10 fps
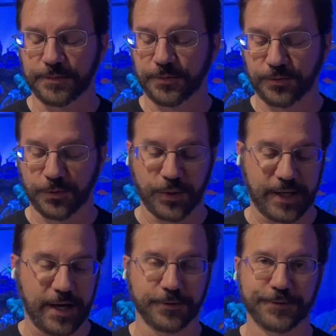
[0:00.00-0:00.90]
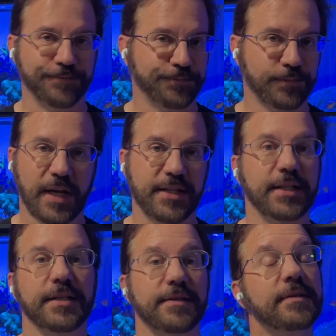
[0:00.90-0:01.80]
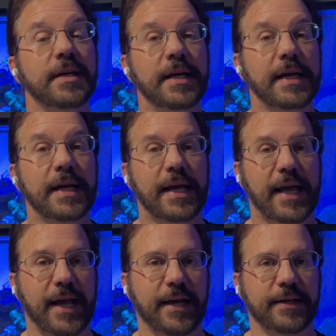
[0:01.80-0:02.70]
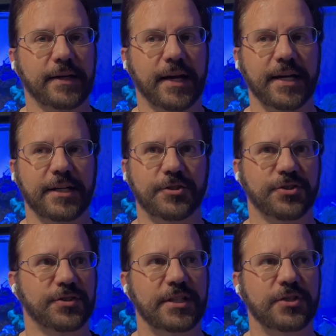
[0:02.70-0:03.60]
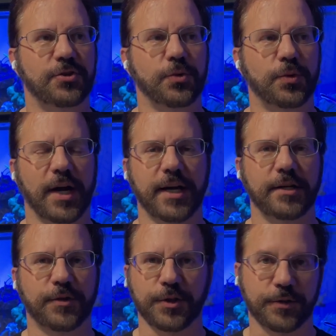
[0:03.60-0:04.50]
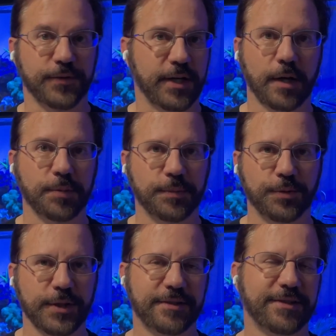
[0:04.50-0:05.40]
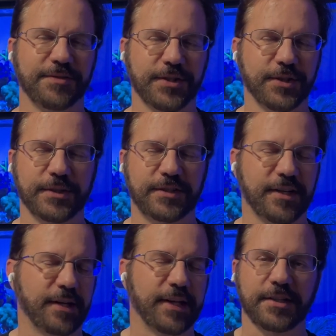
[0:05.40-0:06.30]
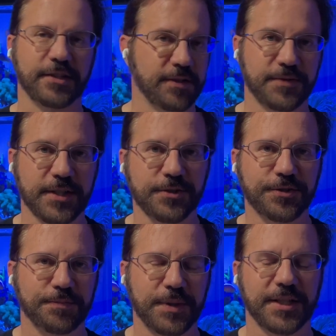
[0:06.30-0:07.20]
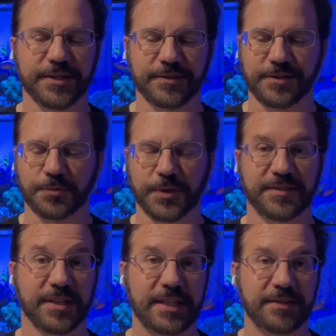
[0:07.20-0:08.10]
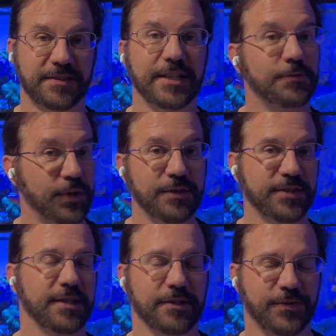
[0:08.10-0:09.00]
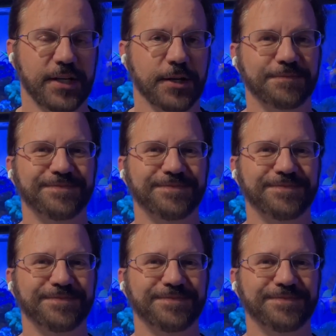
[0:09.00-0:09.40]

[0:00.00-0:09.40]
throwing out ideas, and I just need to kind of clarify a couple of points, even though it's going to land on deaf ears, because the ones that need to see it will never see this video.